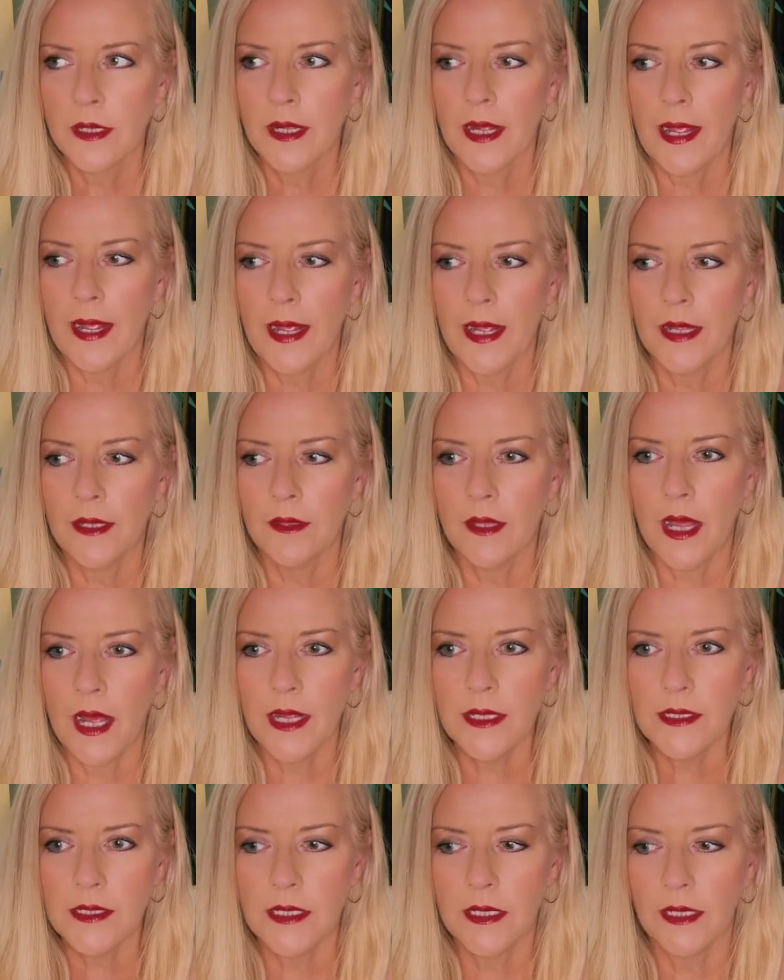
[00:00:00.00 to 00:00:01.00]
And
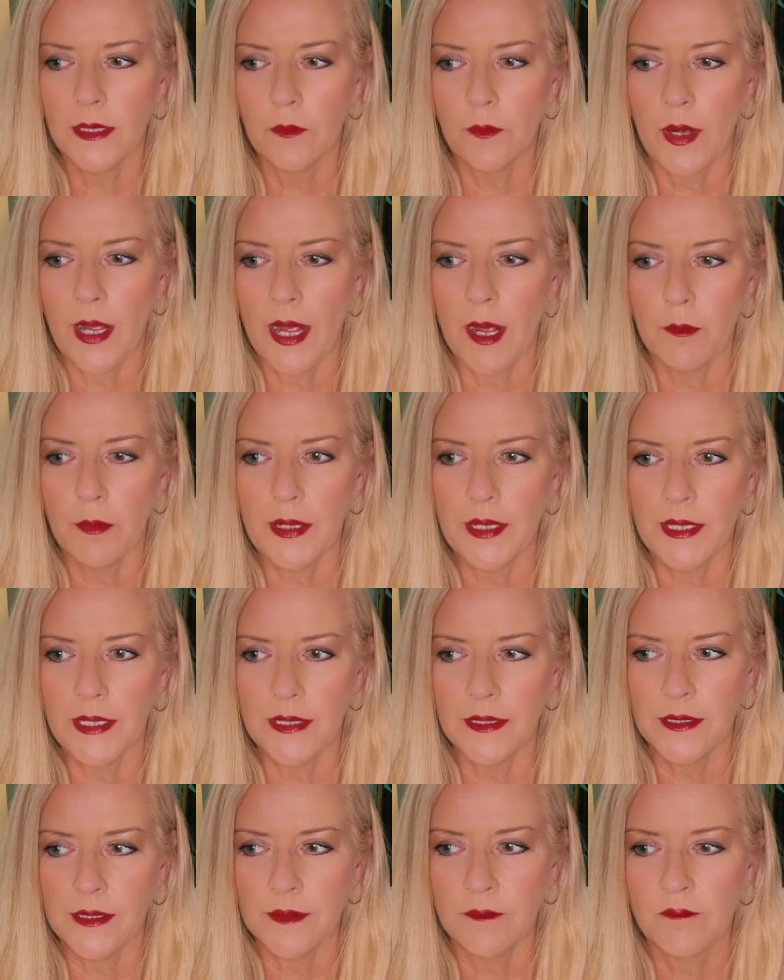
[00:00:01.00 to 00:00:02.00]
last night, what happened
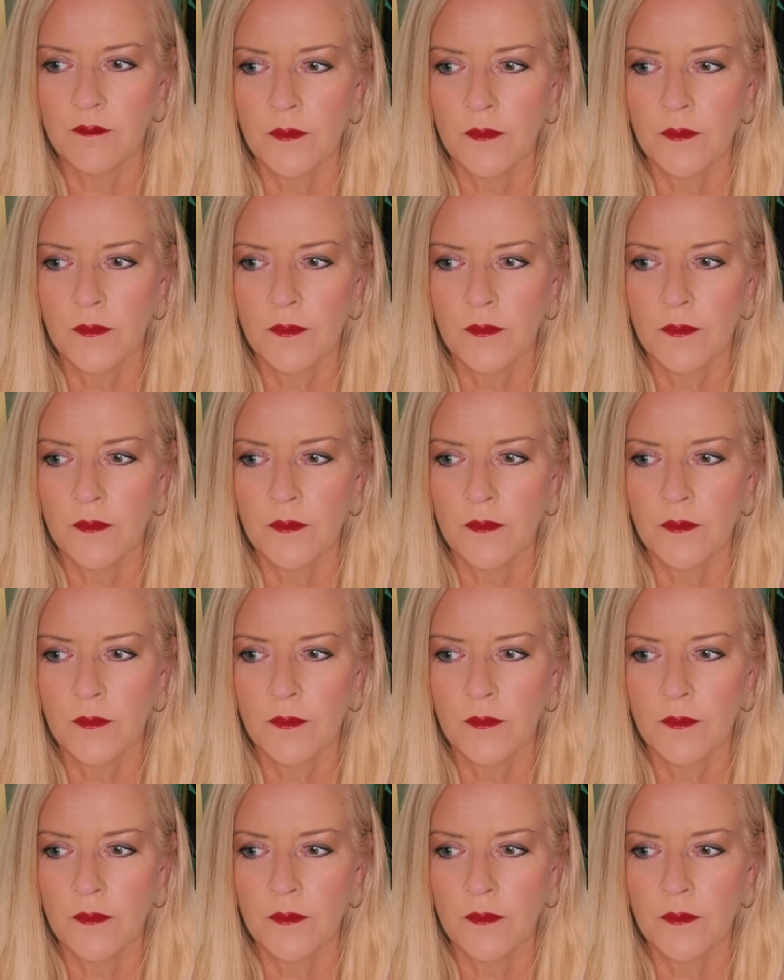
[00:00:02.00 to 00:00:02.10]
is